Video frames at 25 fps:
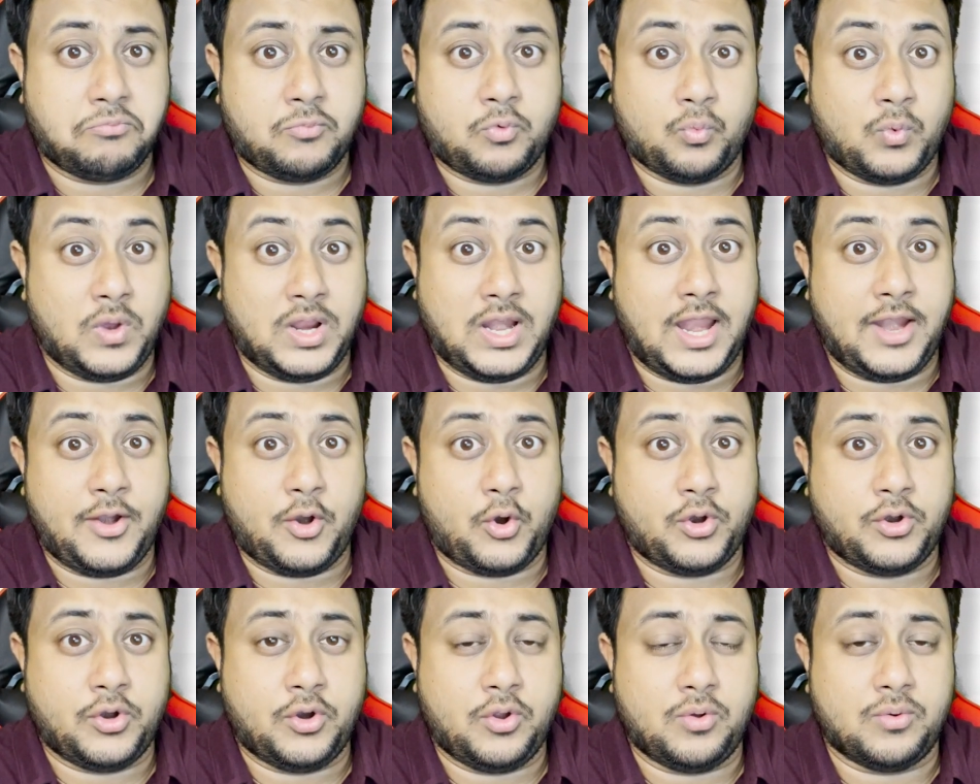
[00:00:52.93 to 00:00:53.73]
Well, I
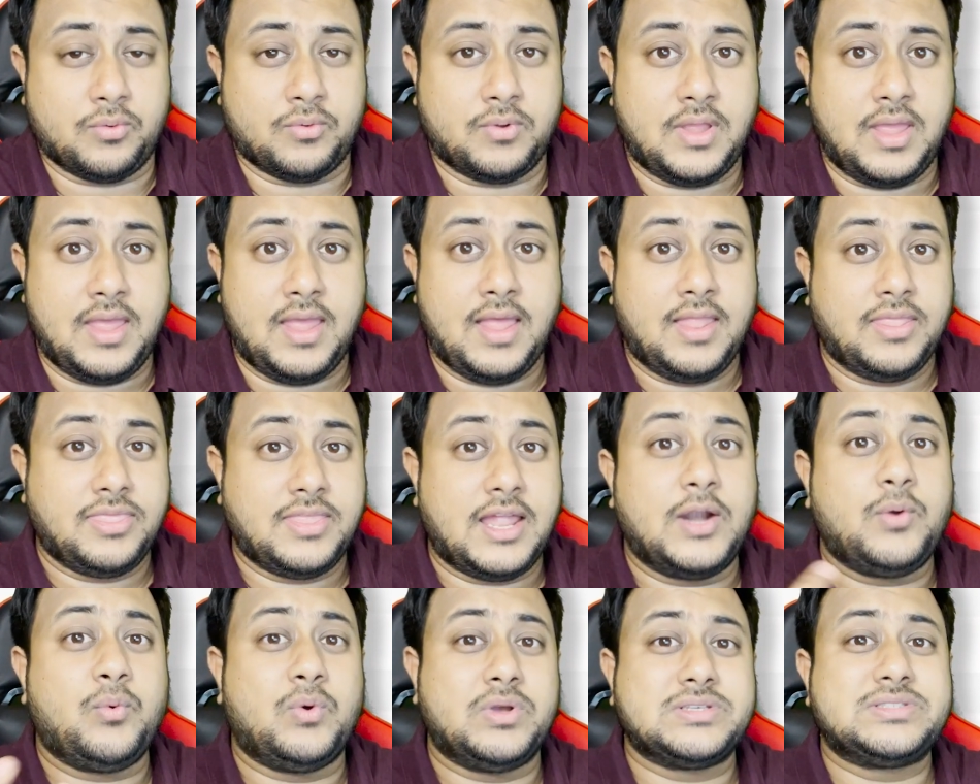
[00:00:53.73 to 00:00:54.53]
don't know.
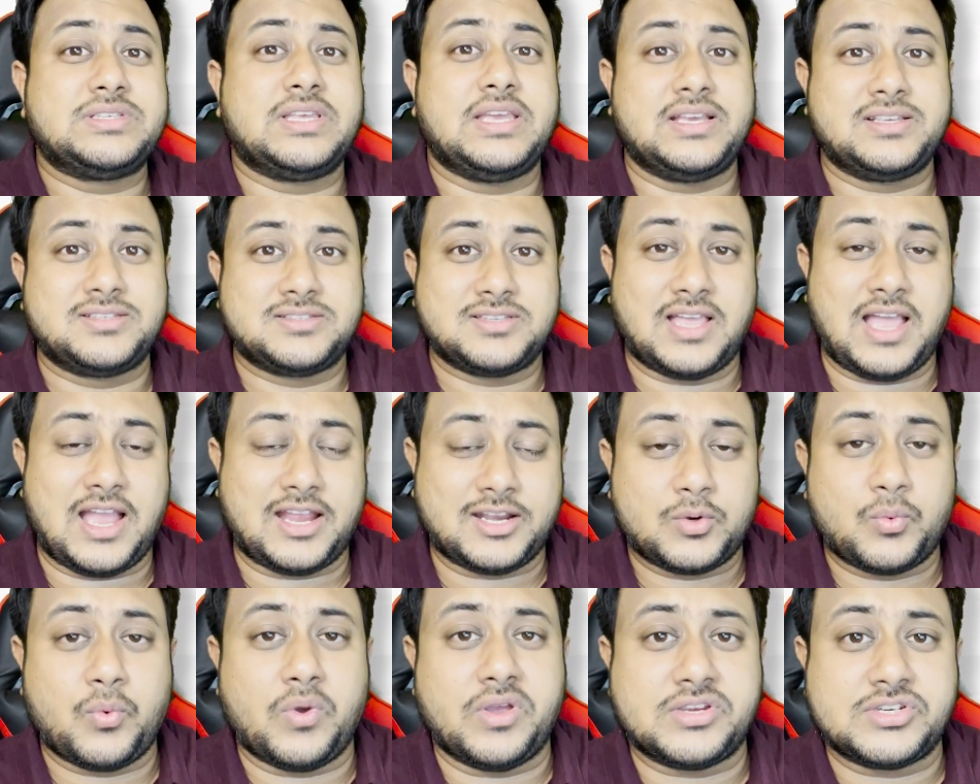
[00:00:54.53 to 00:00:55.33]
That was the
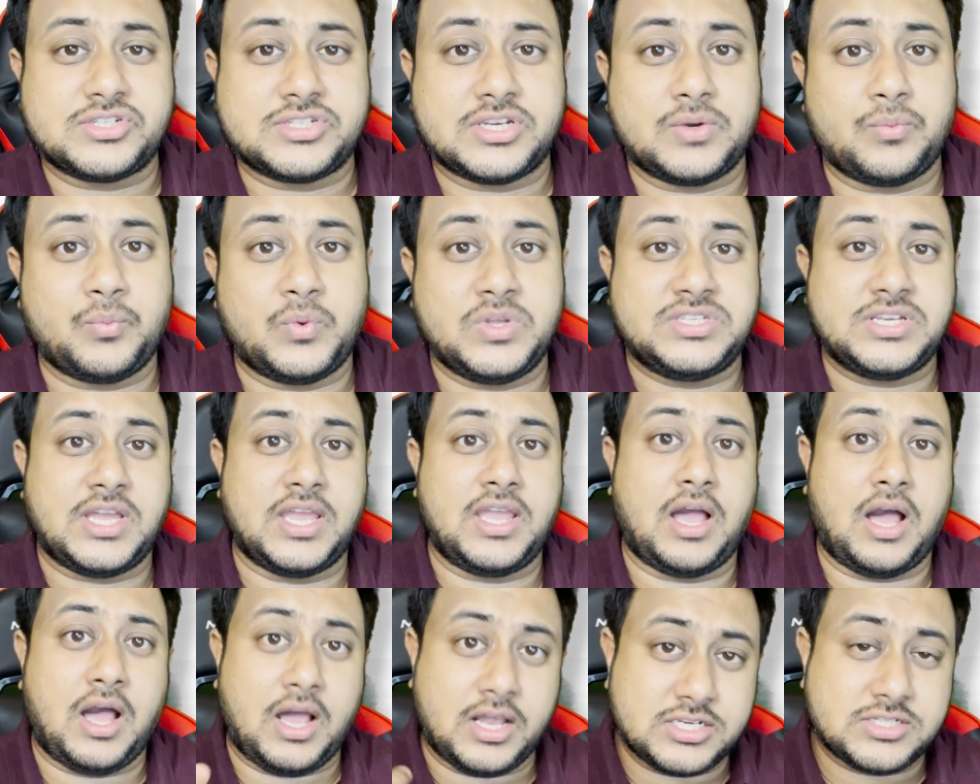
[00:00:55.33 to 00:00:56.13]
exact question which I
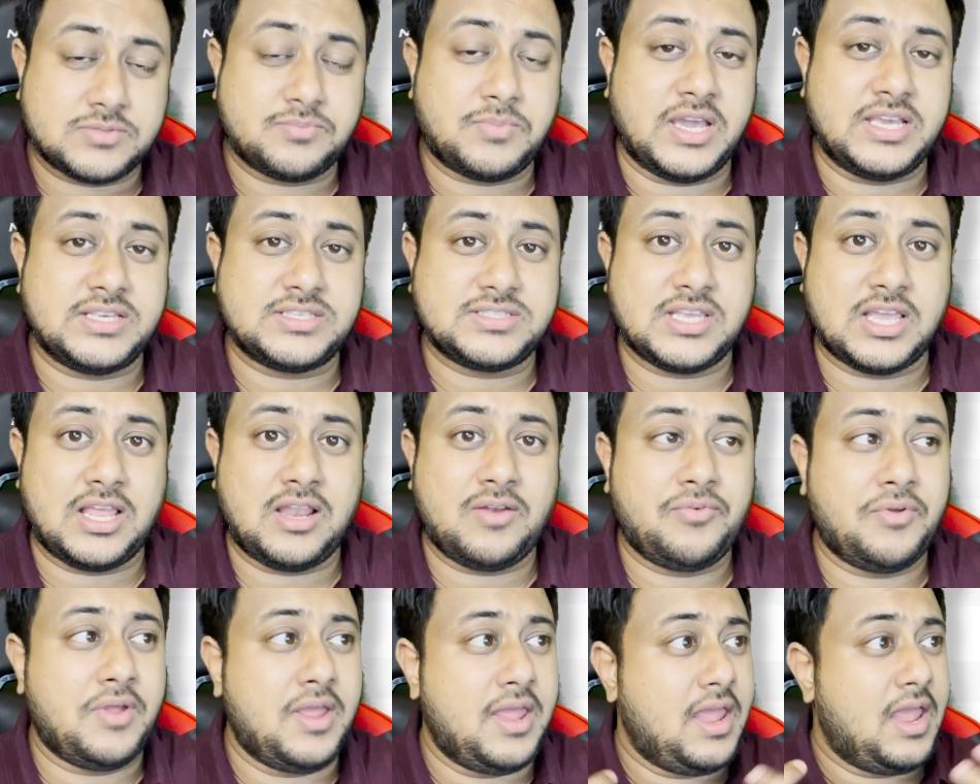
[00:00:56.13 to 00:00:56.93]
asked myself,